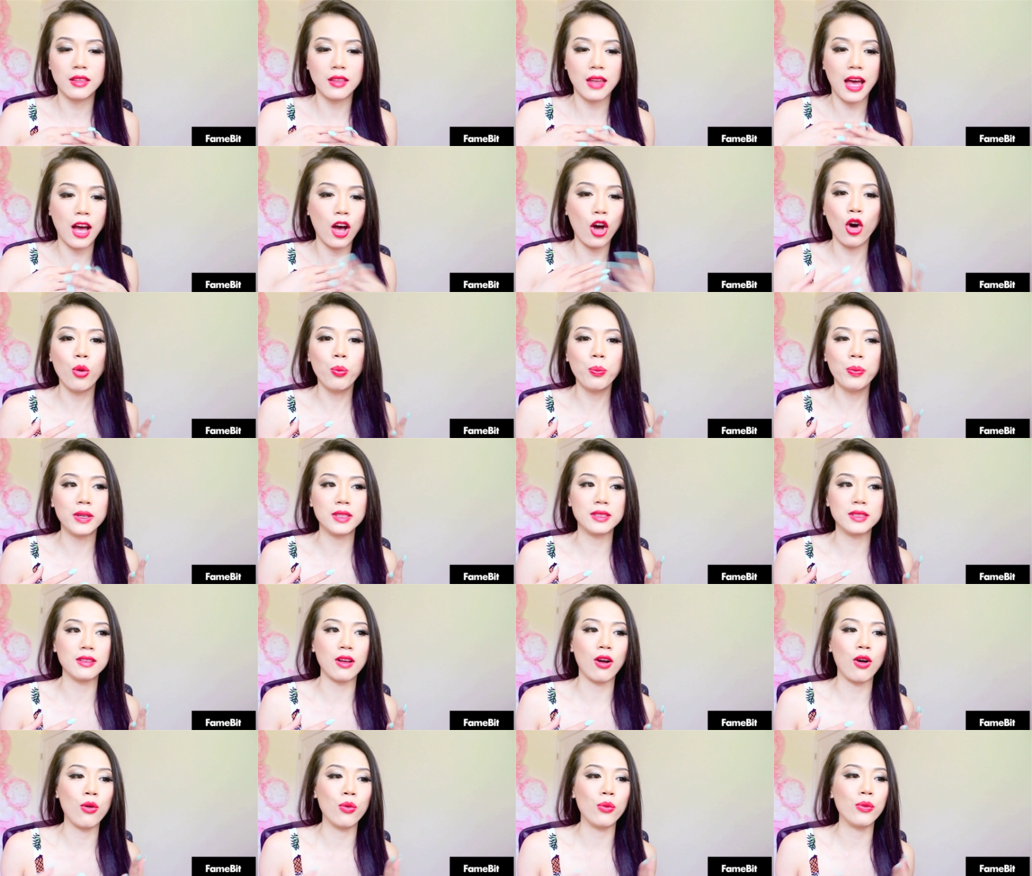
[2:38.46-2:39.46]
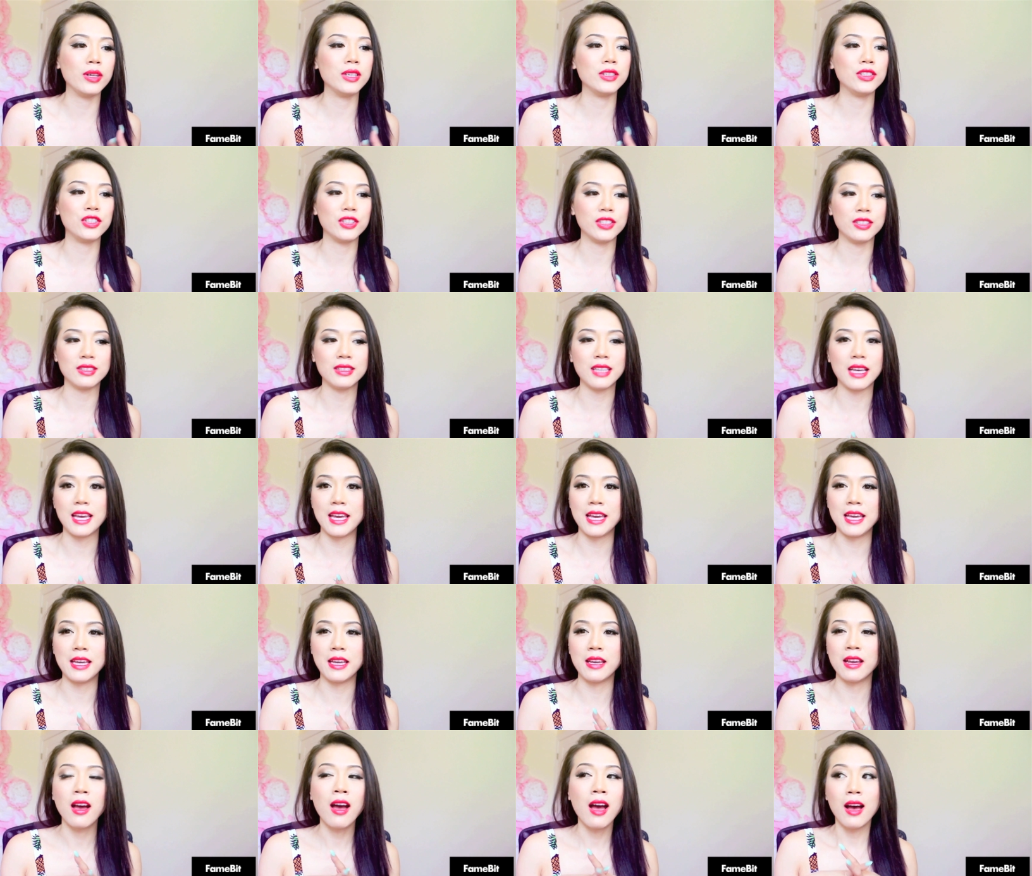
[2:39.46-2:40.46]
help is always just
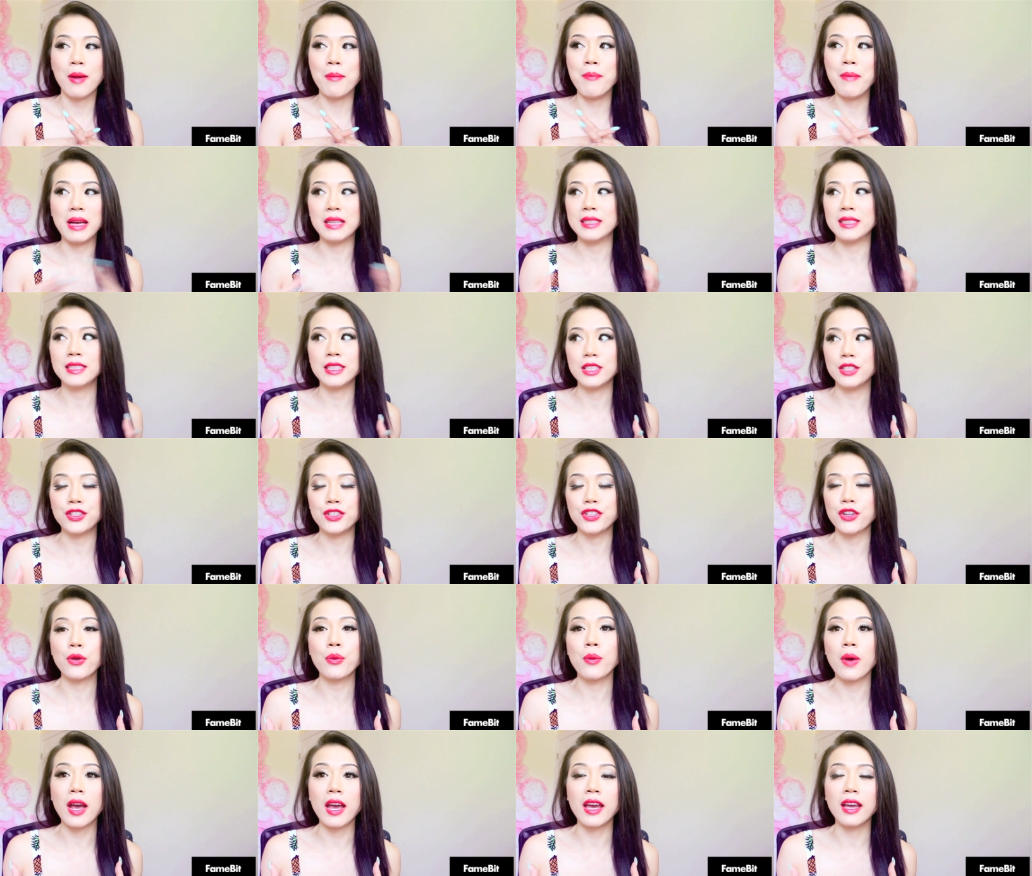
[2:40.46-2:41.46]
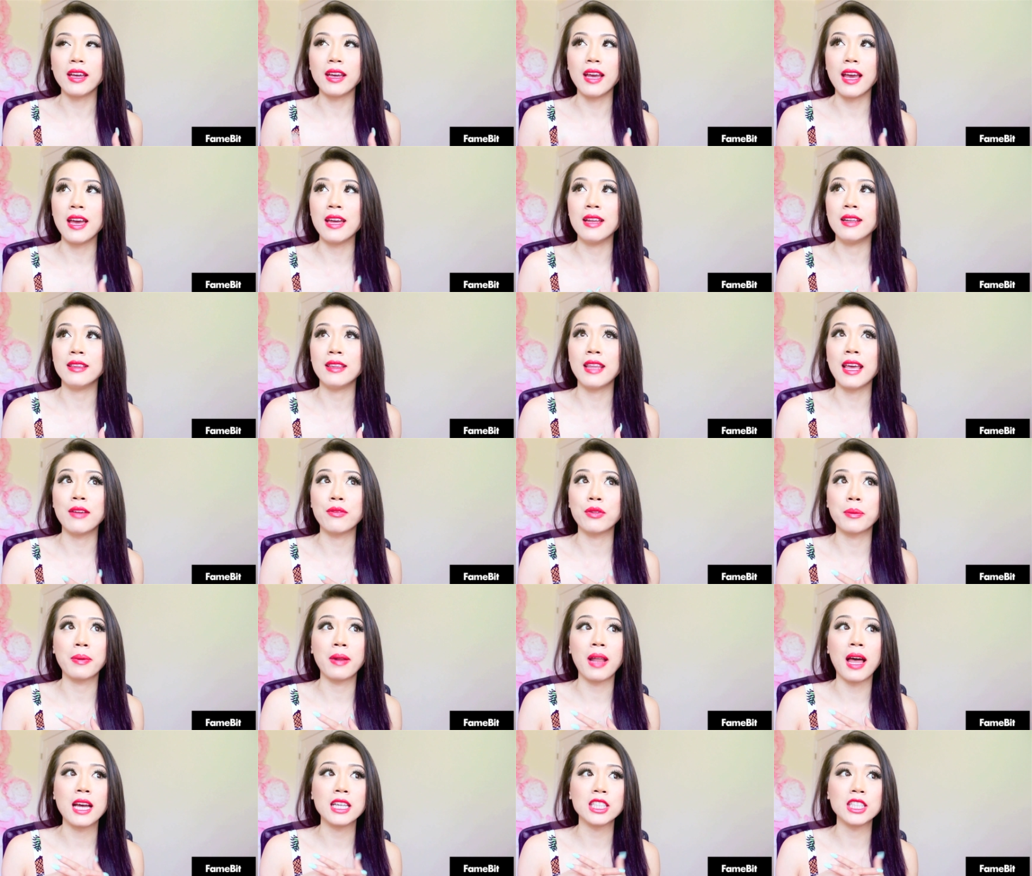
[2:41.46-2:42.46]
a message away and they
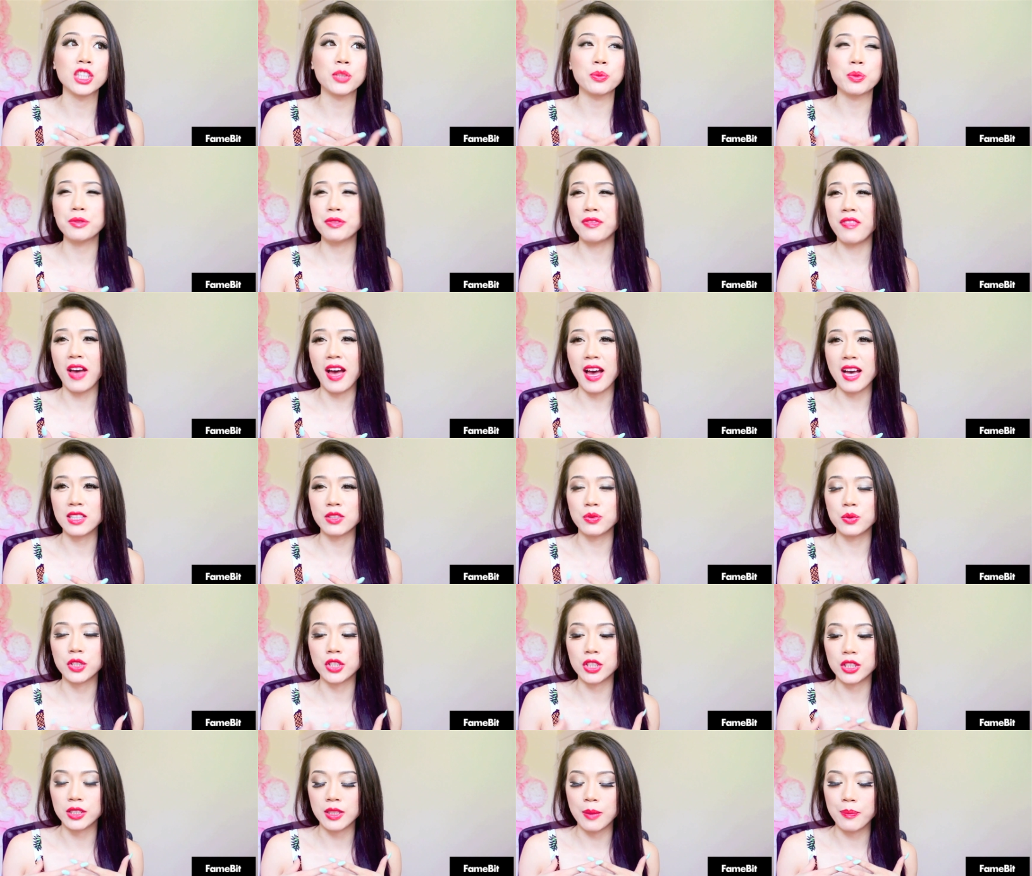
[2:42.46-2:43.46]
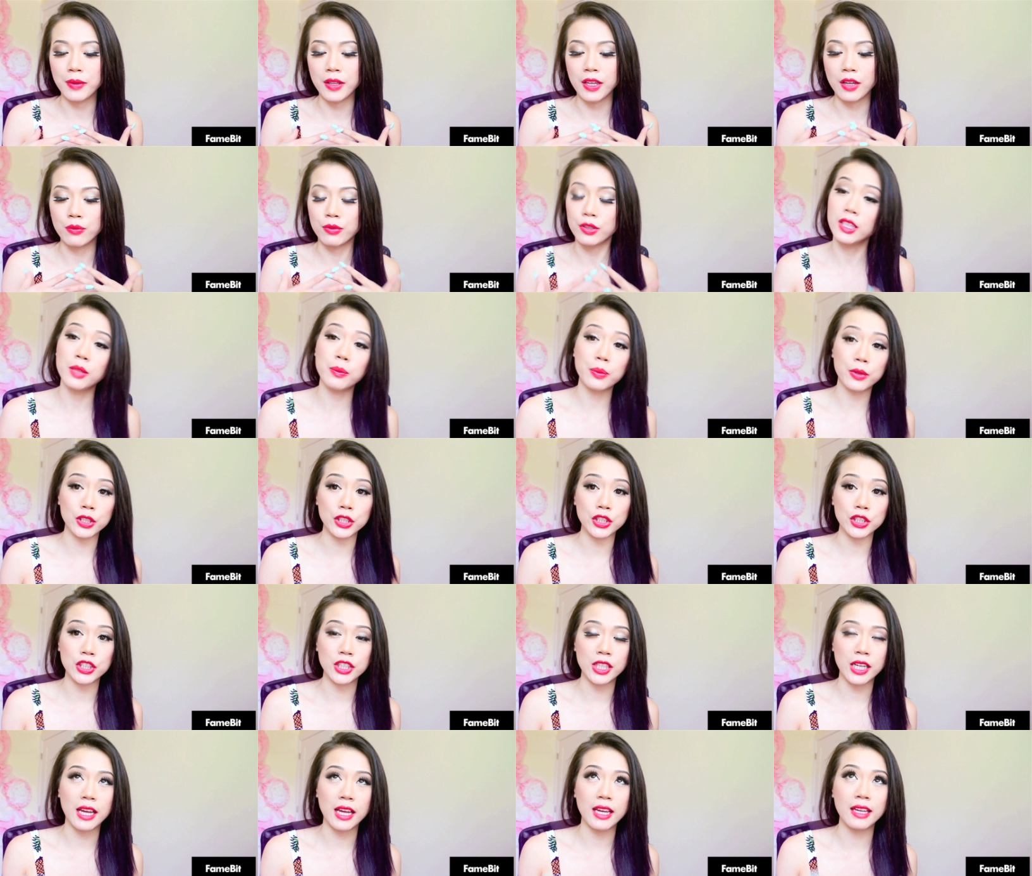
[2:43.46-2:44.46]
reply super fast which is something I really
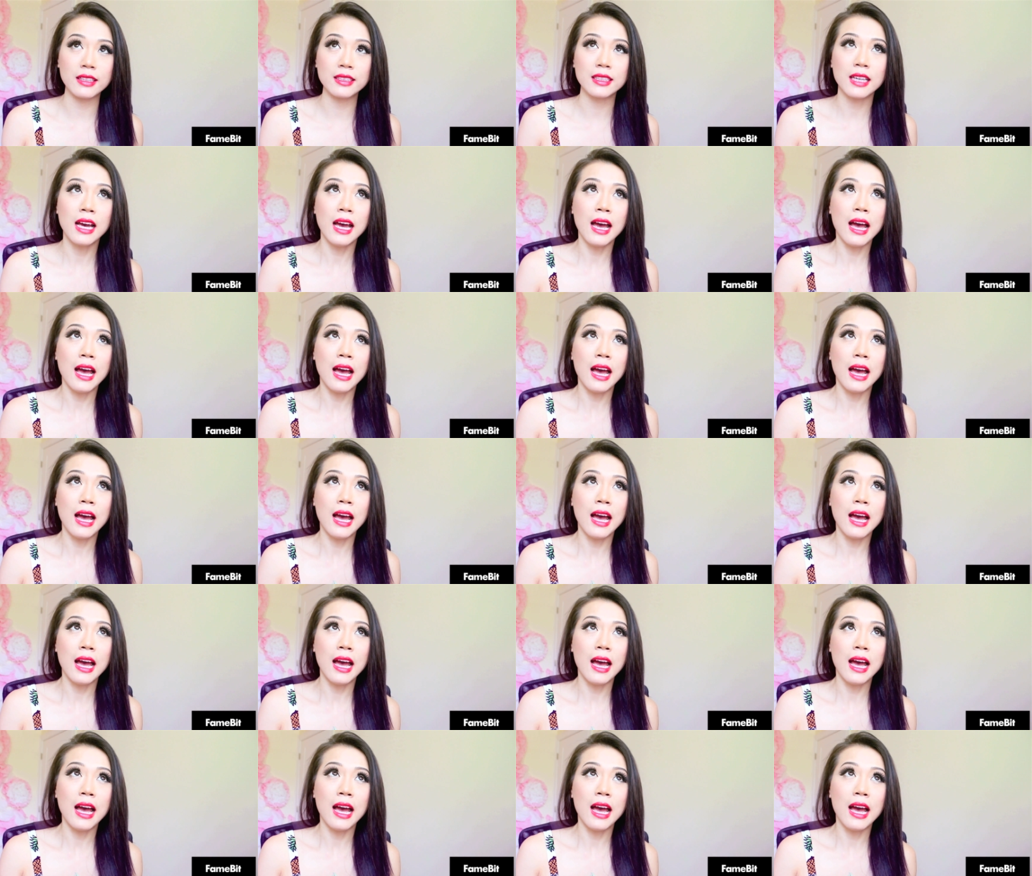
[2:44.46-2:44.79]
appreciate